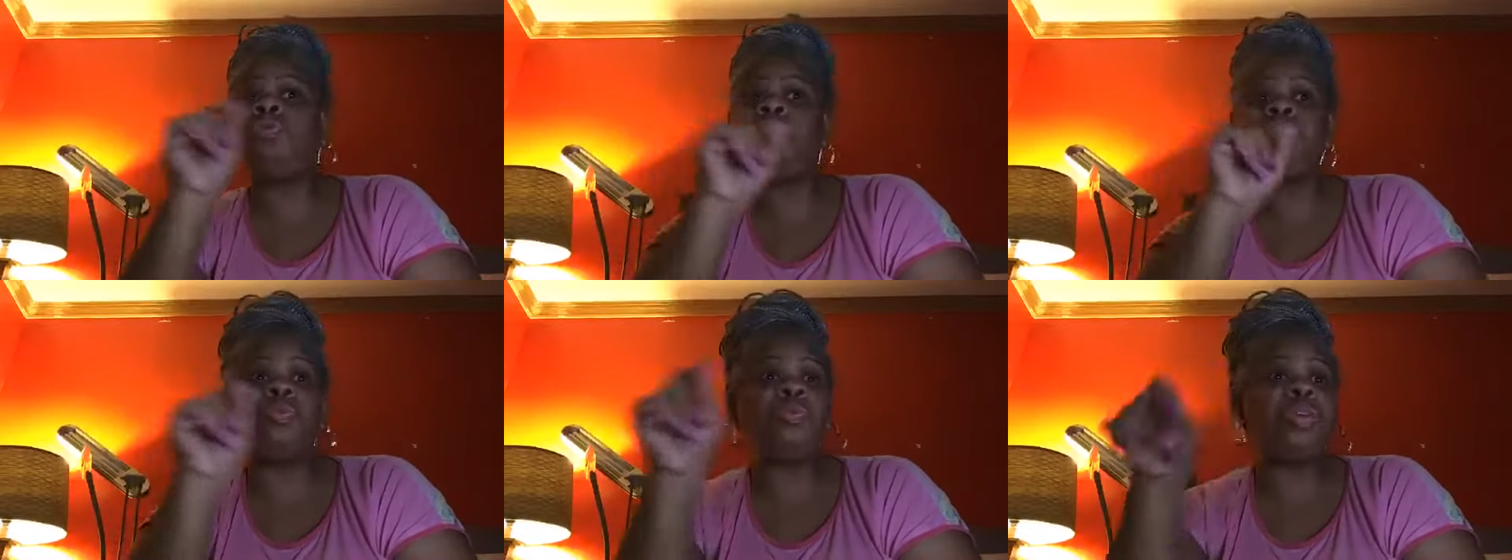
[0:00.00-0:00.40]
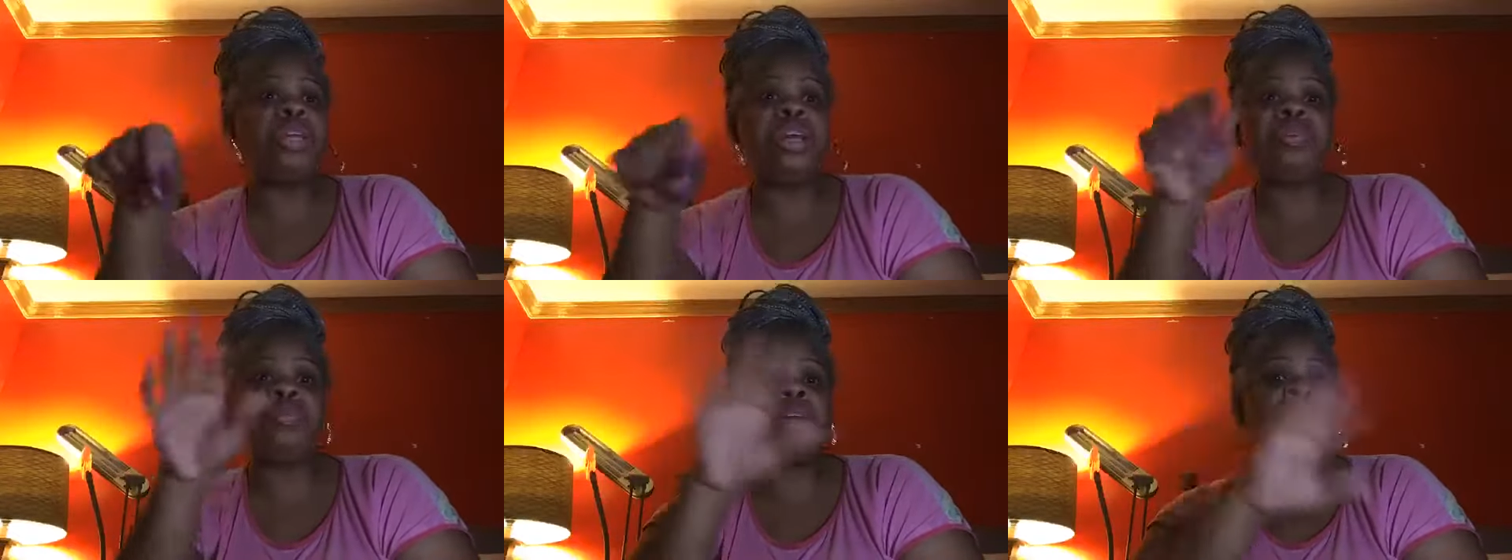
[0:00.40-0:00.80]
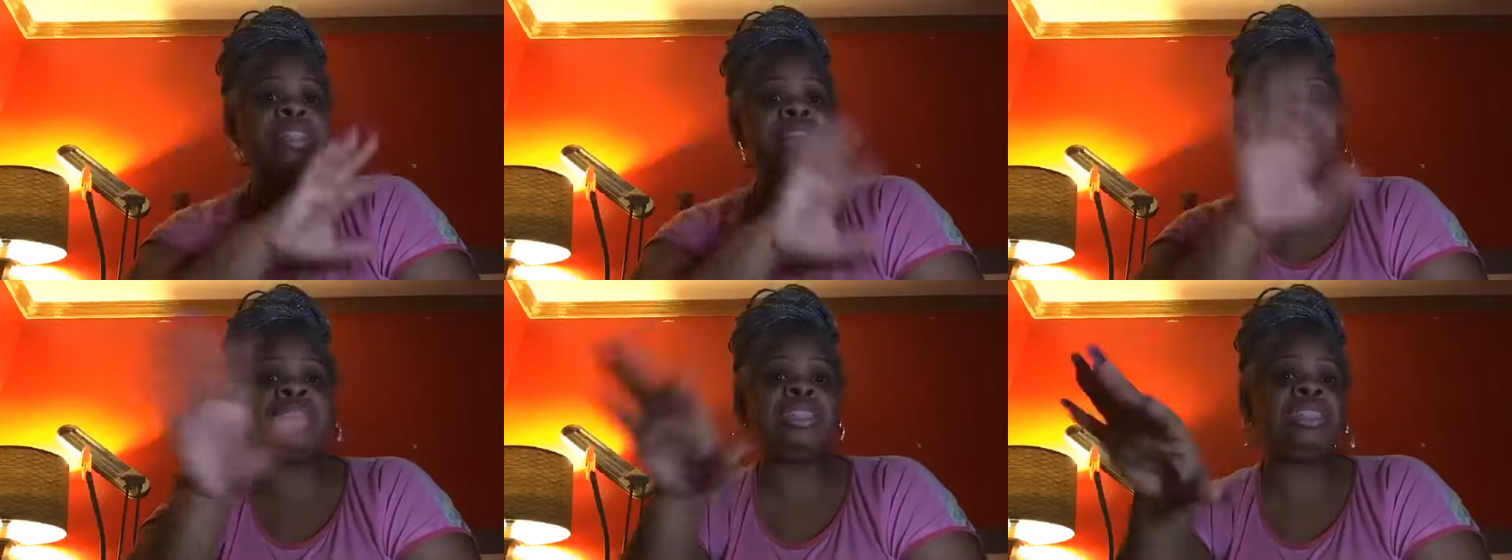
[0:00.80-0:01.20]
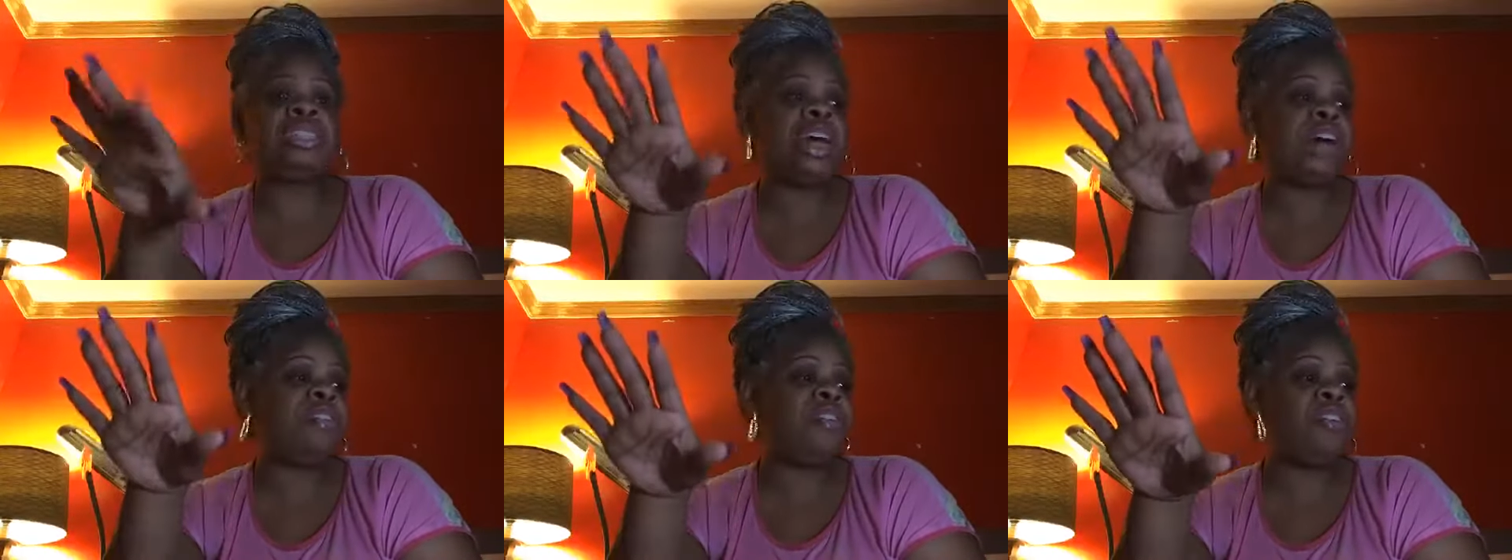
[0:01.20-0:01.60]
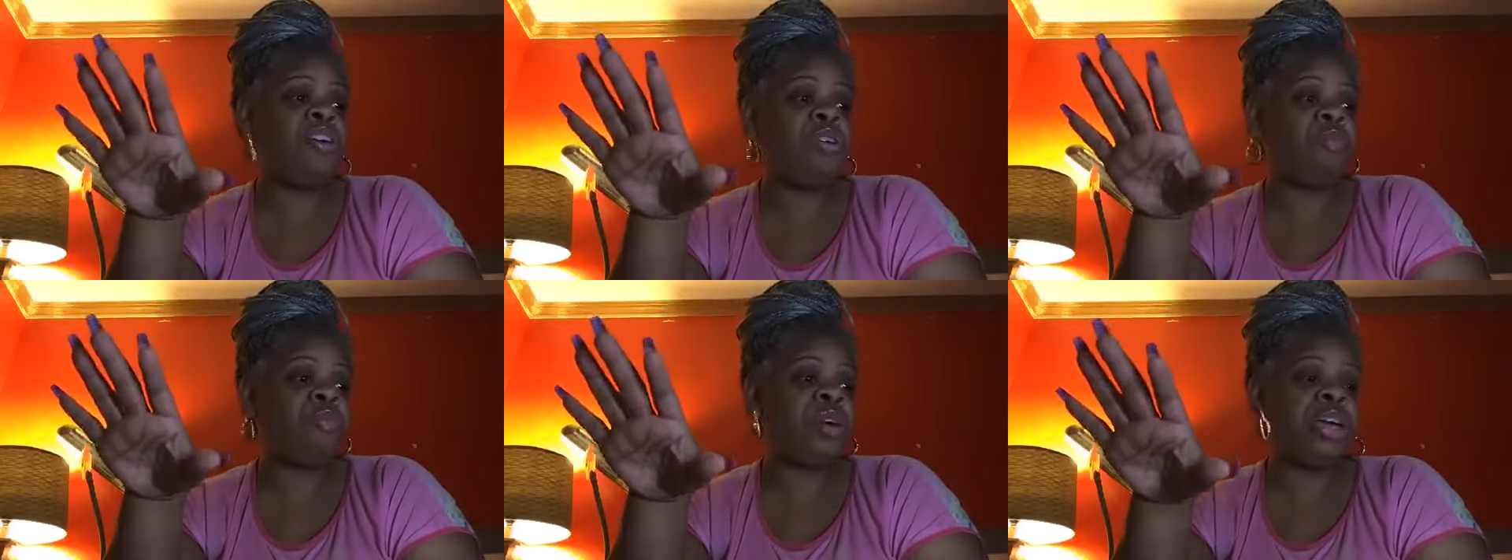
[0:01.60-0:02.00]
or when they write,
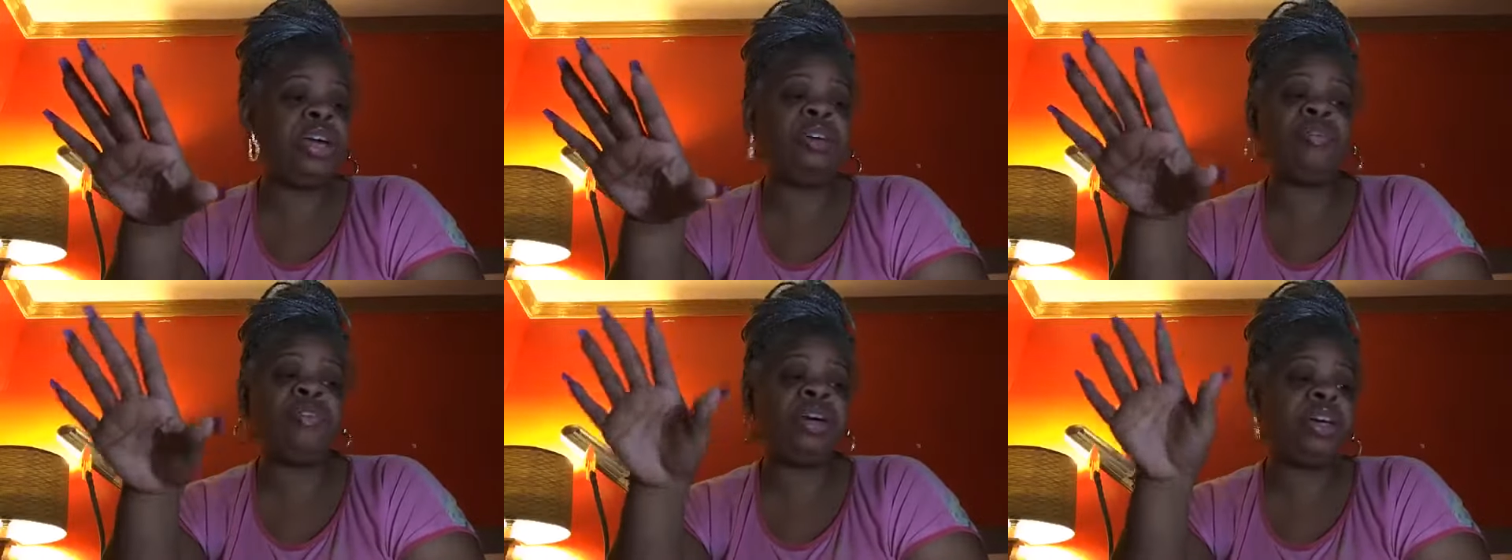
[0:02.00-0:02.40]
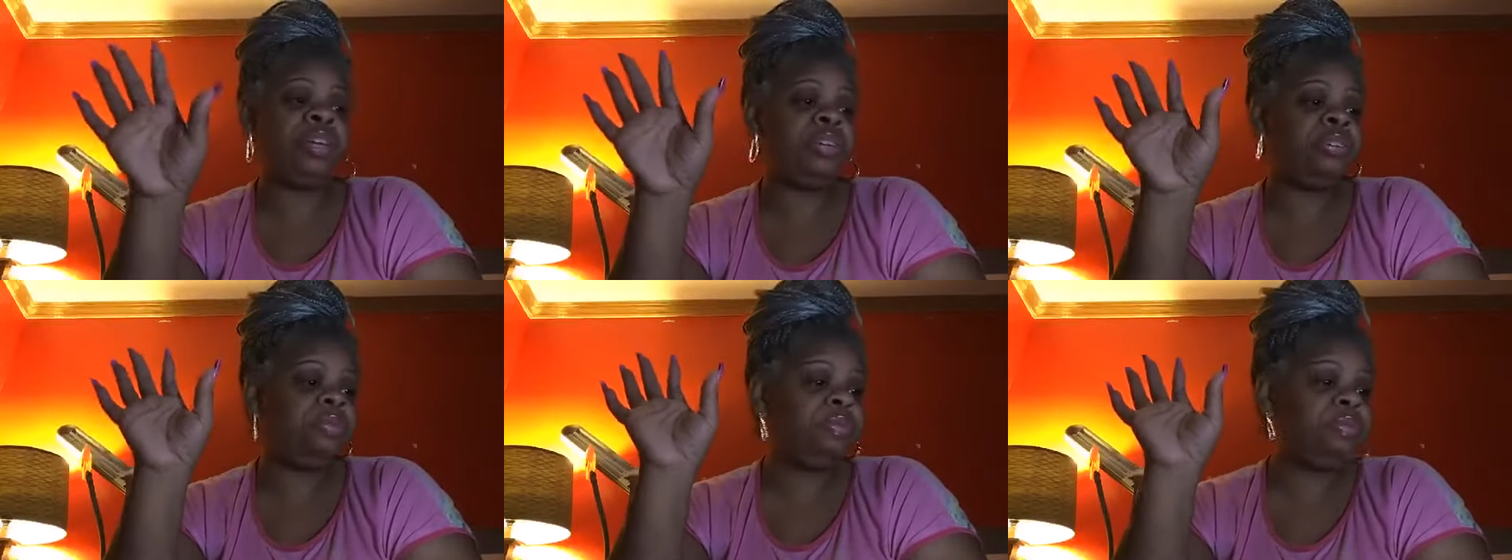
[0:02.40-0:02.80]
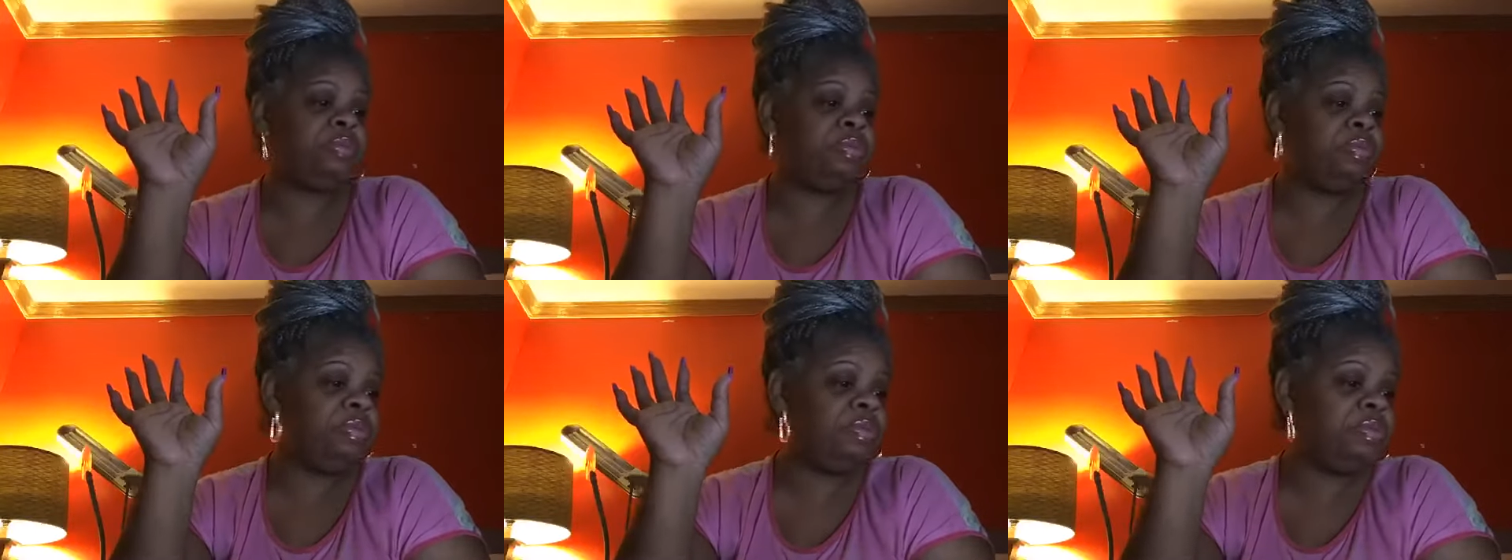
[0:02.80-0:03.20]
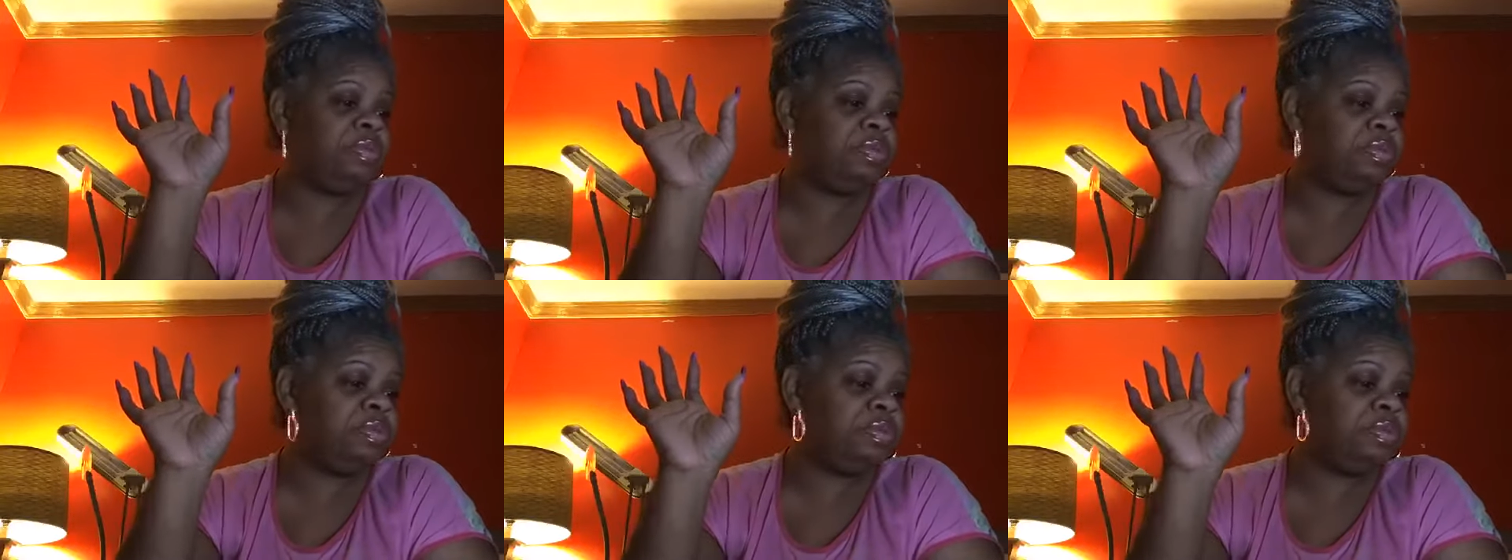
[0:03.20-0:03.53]
doctors have horrible handwriting.